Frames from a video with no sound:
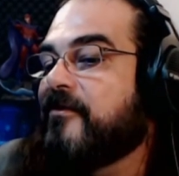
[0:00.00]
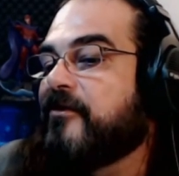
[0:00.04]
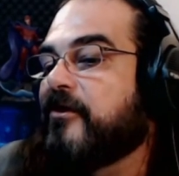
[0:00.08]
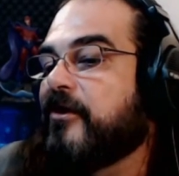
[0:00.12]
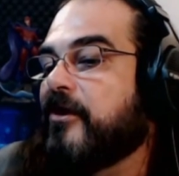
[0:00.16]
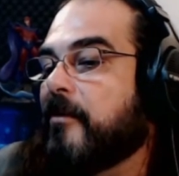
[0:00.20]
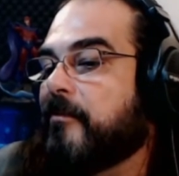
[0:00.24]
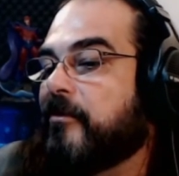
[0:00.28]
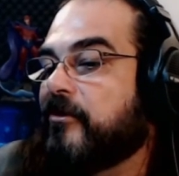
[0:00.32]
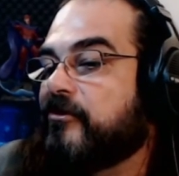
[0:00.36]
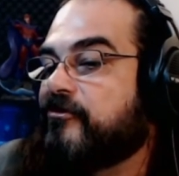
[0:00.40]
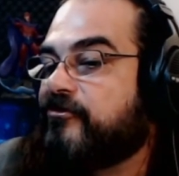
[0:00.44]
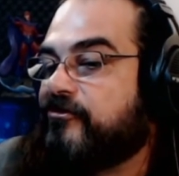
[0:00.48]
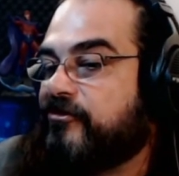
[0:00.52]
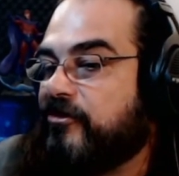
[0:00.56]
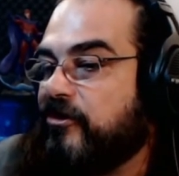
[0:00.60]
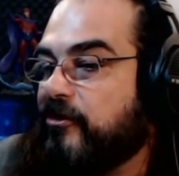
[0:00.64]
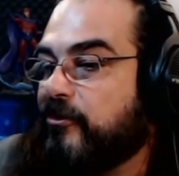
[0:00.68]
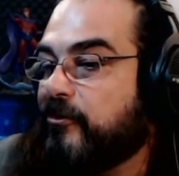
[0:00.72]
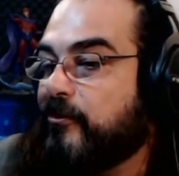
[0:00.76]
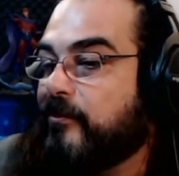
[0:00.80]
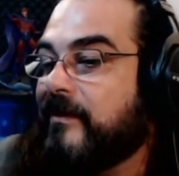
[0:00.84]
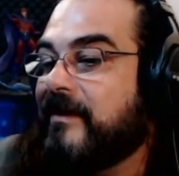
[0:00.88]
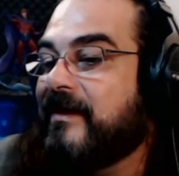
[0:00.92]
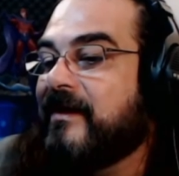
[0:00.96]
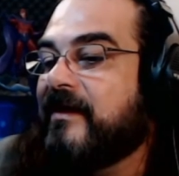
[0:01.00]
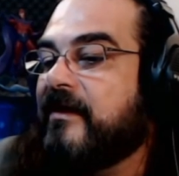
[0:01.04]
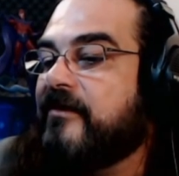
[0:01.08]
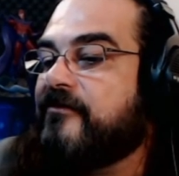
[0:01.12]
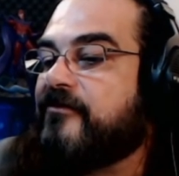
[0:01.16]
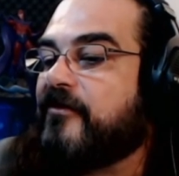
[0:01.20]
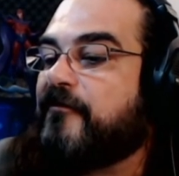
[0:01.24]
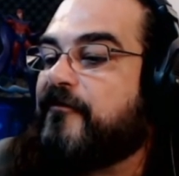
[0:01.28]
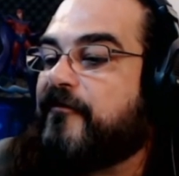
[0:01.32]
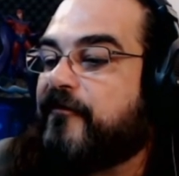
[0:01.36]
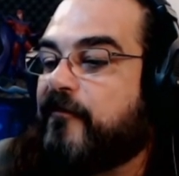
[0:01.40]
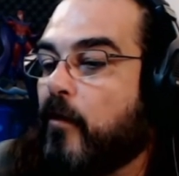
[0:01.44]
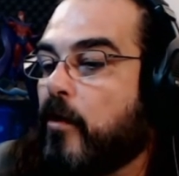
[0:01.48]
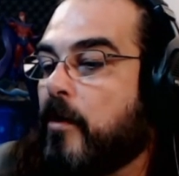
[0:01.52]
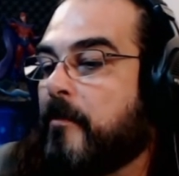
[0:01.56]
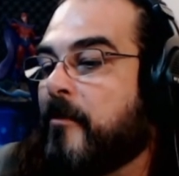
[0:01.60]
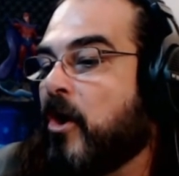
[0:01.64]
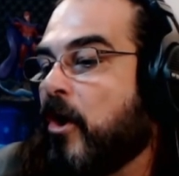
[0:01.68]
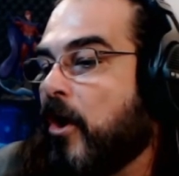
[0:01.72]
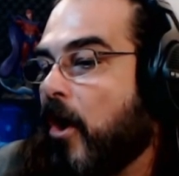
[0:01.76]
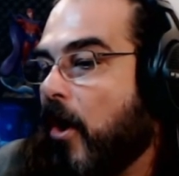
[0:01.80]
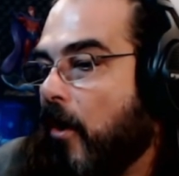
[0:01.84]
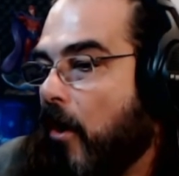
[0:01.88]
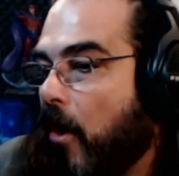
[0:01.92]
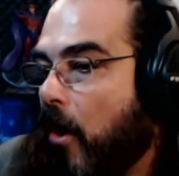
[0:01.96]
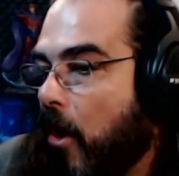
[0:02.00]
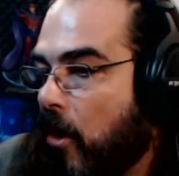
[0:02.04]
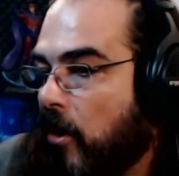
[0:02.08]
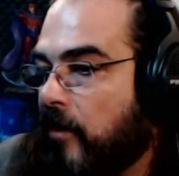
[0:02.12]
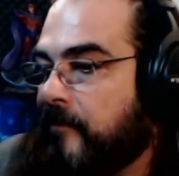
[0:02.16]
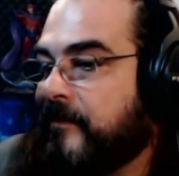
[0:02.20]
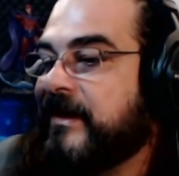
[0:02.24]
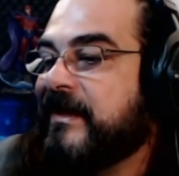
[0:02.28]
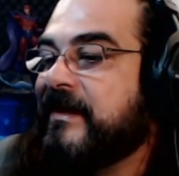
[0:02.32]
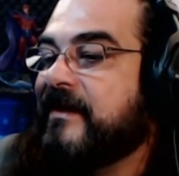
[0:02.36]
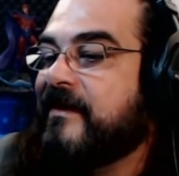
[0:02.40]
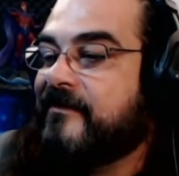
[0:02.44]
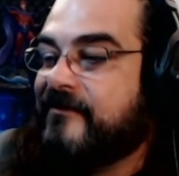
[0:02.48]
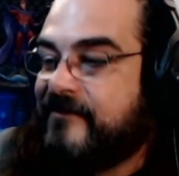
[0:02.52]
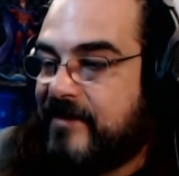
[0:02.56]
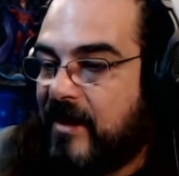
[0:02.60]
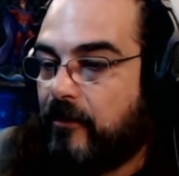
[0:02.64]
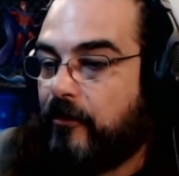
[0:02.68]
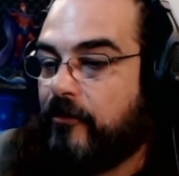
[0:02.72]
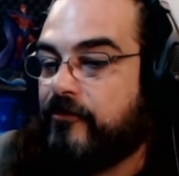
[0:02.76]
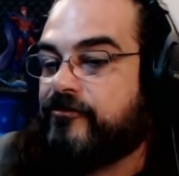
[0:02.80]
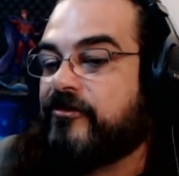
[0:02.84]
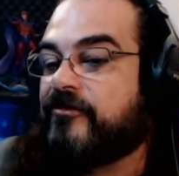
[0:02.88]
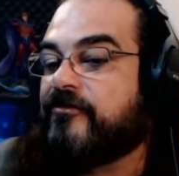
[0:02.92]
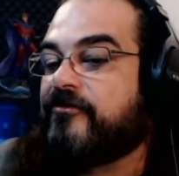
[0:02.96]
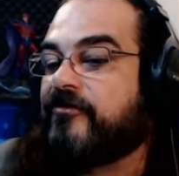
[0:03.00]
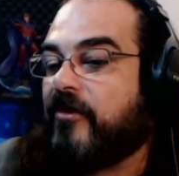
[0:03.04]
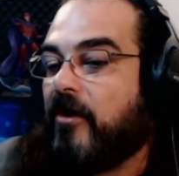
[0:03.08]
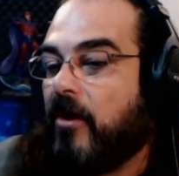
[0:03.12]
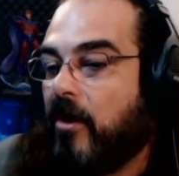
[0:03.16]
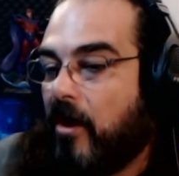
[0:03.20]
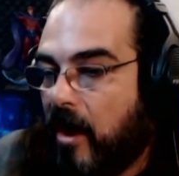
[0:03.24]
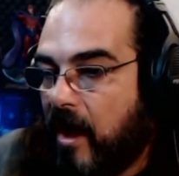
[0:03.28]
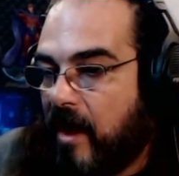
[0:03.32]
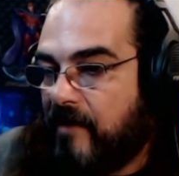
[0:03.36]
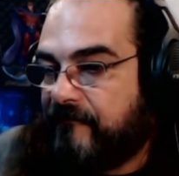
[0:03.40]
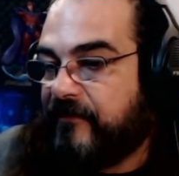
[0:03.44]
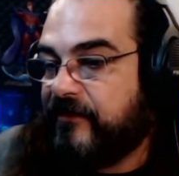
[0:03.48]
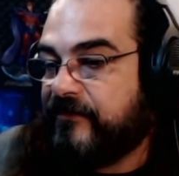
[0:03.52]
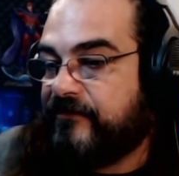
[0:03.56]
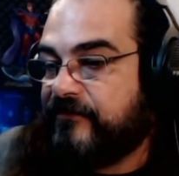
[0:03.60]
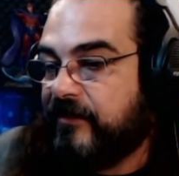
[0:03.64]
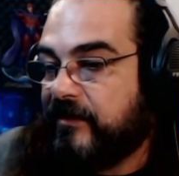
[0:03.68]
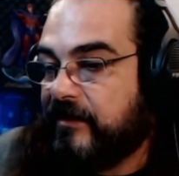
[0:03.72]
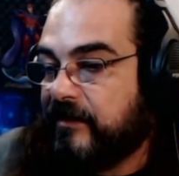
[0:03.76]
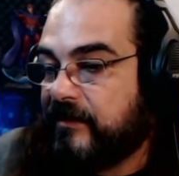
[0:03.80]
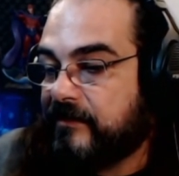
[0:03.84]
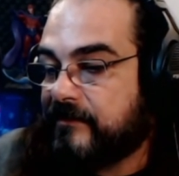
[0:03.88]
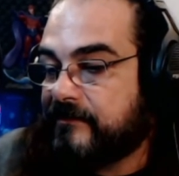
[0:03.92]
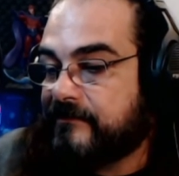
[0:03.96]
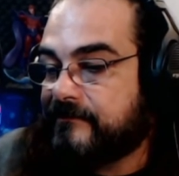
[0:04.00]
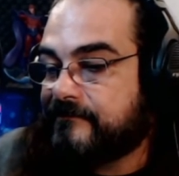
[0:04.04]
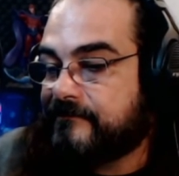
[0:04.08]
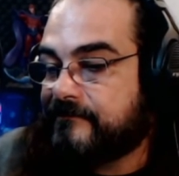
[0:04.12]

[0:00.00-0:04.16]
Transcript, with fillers: The number two is a former Army intelligence officer.